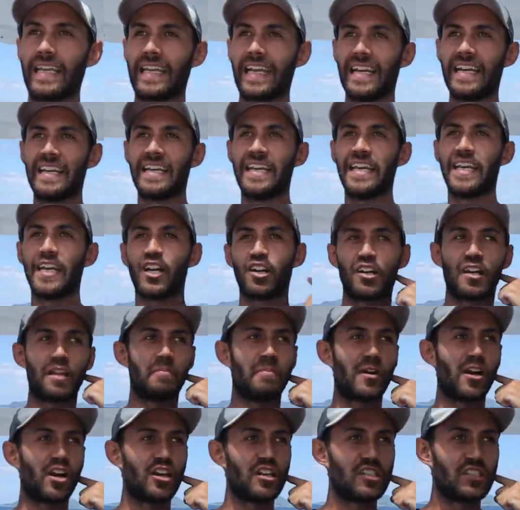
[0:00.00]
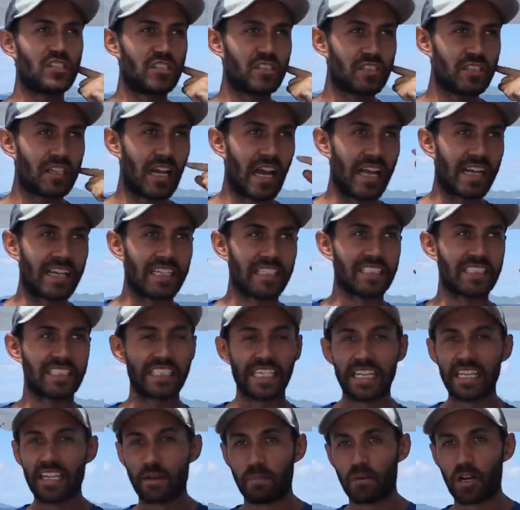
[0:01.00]
can hear the birds, I can
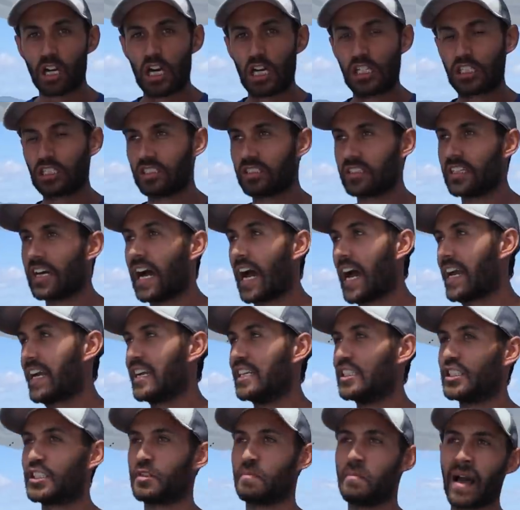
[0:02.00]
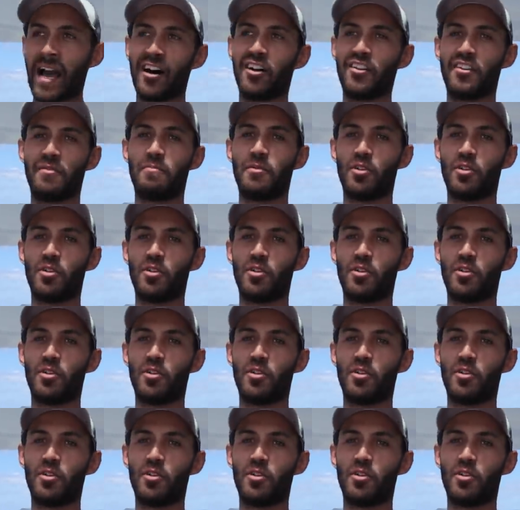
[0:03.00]
see the birds, I can smell the